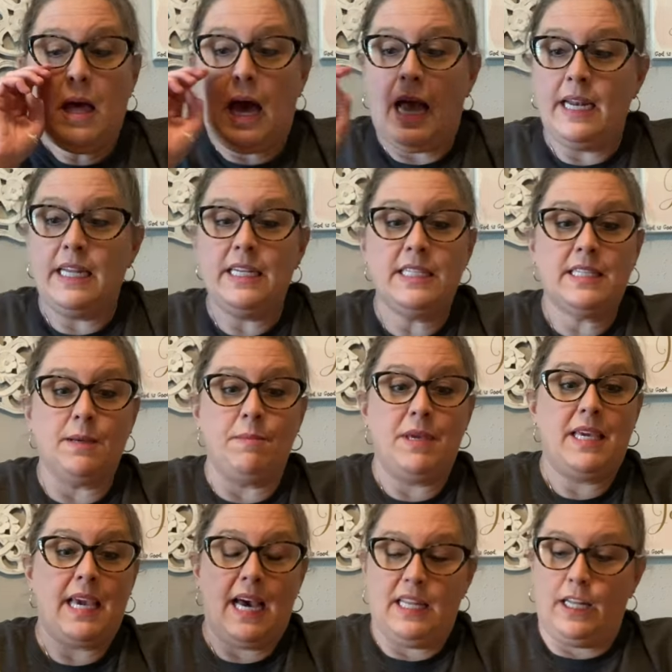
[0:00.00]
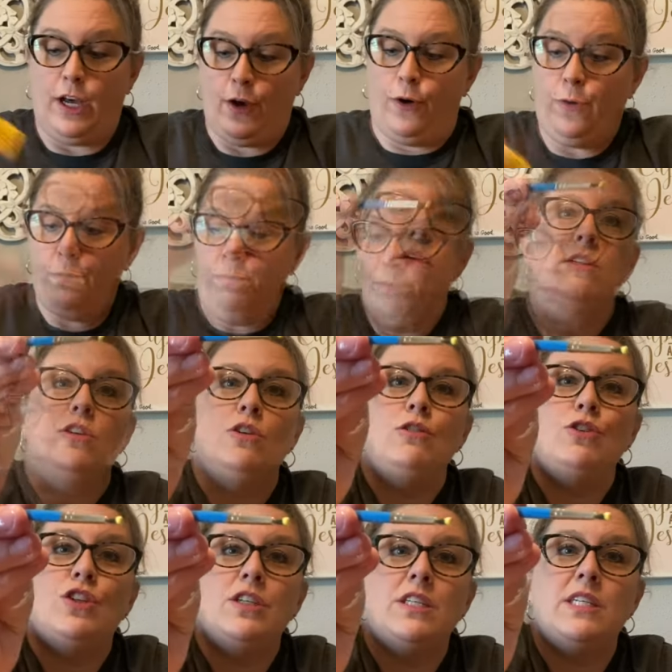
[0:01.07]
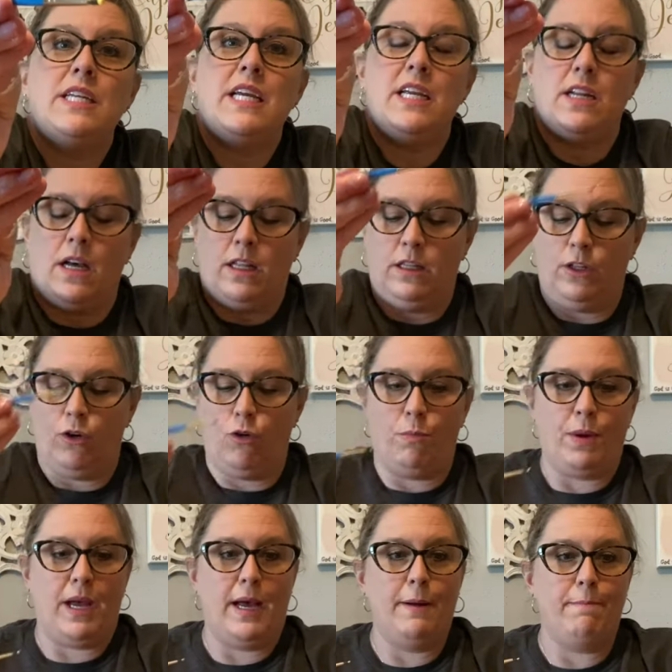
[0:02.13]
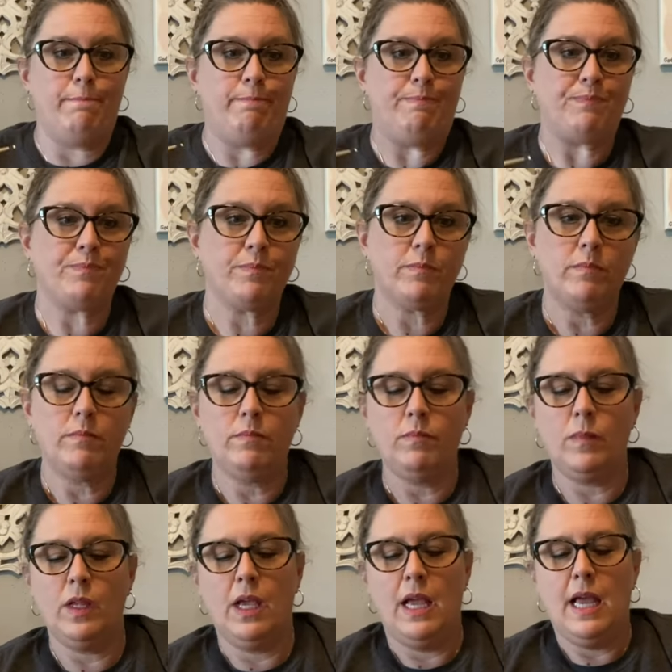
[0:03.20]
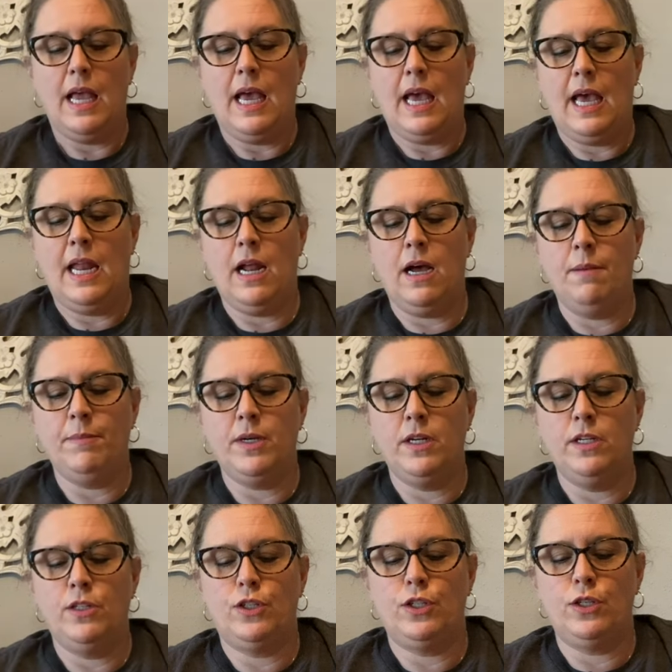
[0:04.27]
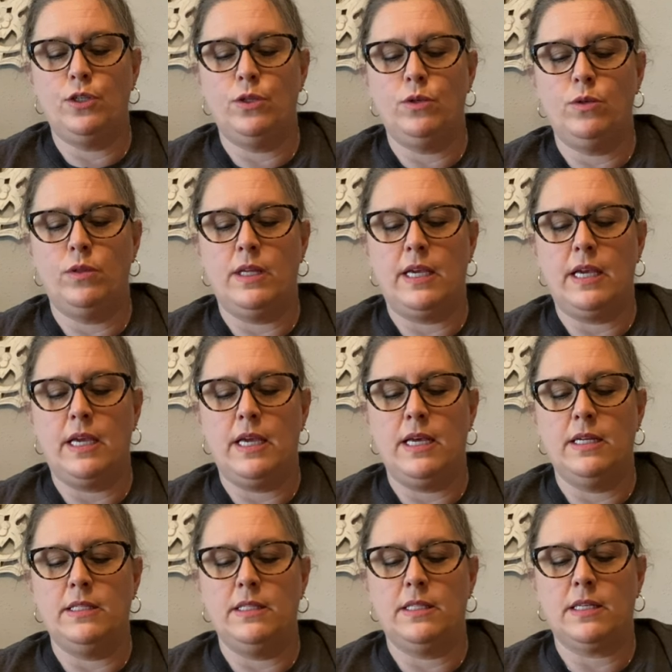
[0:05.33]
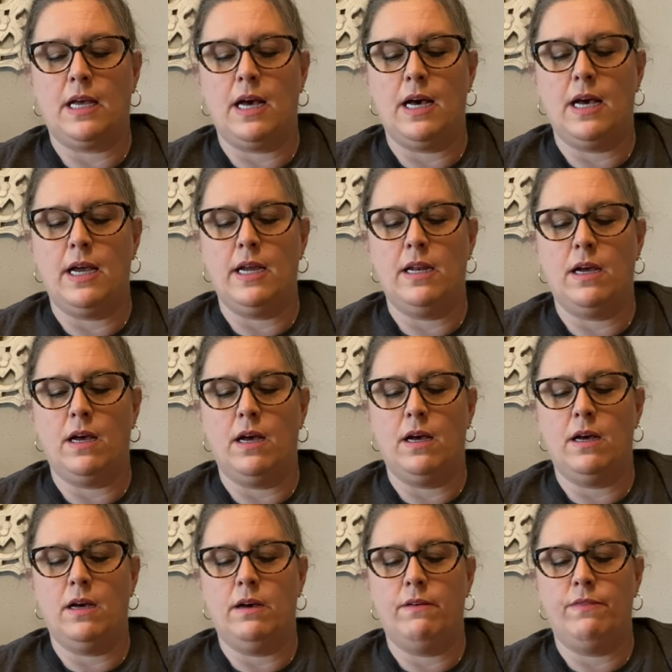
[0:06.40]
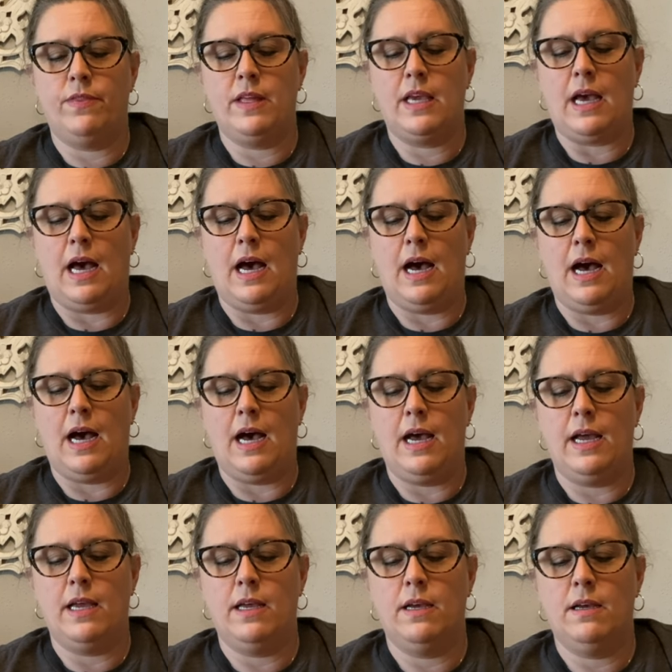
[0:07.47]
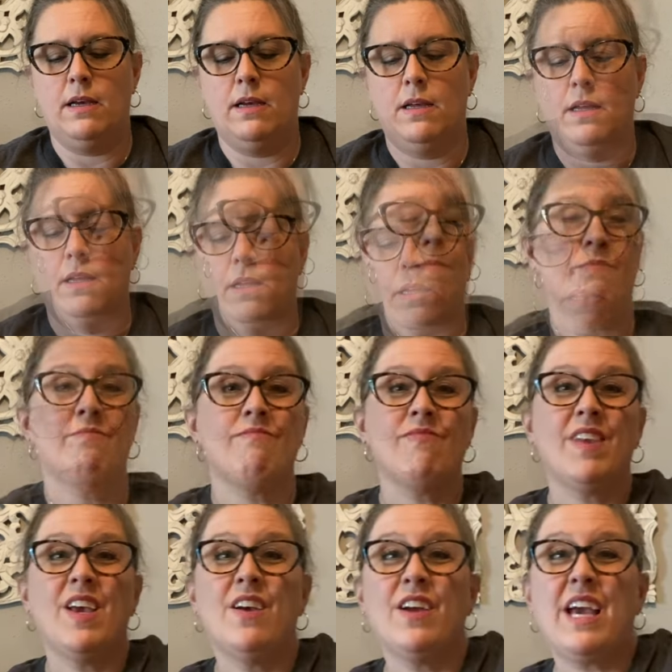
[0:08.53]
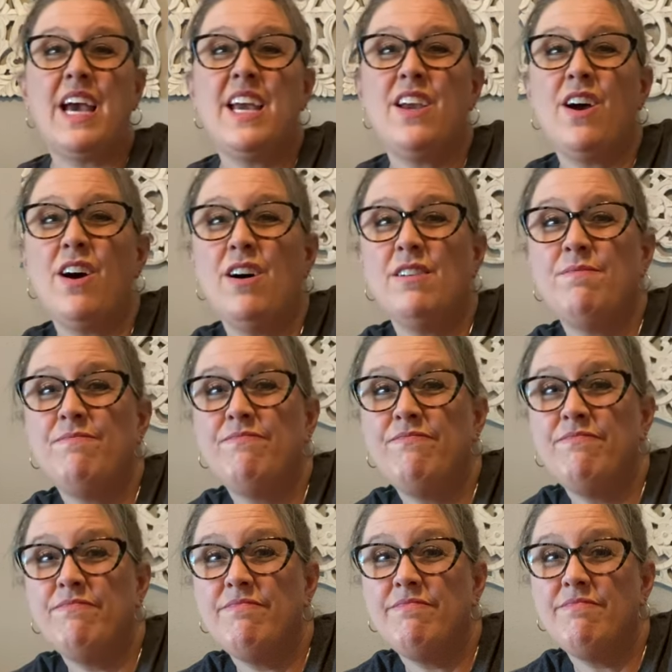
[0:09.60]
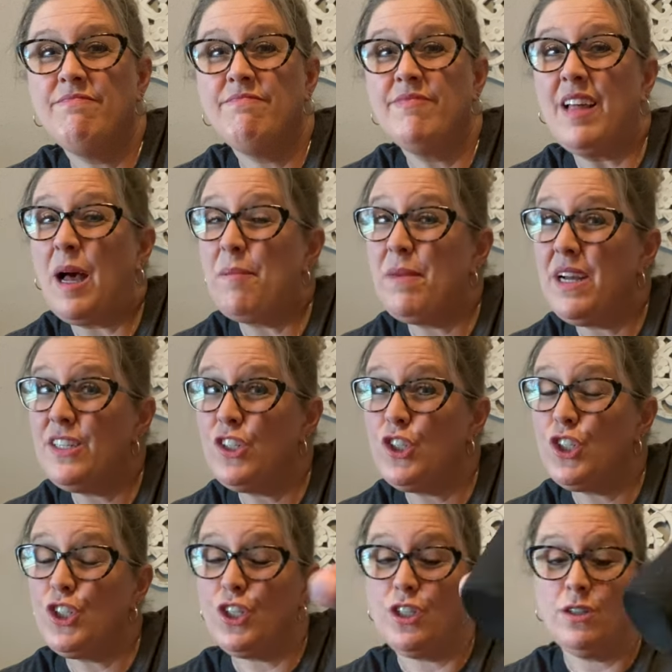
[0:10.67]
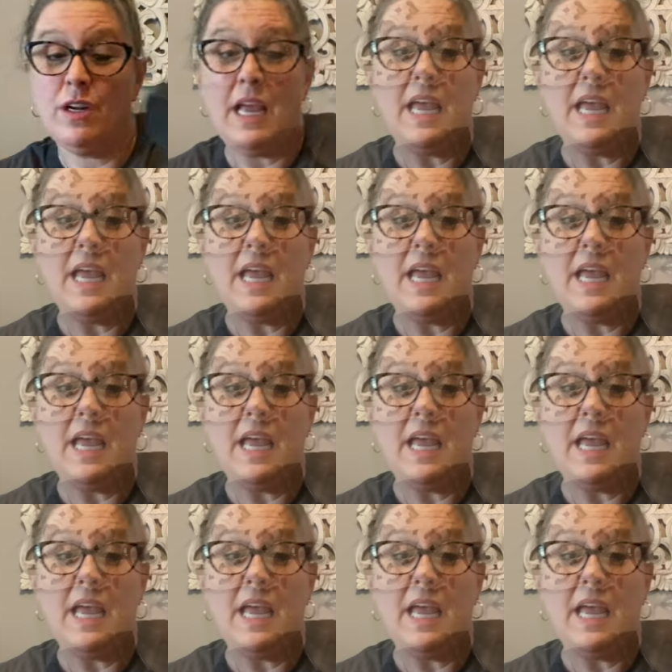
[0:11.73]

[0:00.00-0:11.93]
I need some yellow. So you just need a little bit. And I'm gonna do the inside of the eye. Okay, y'all. I'm not sure.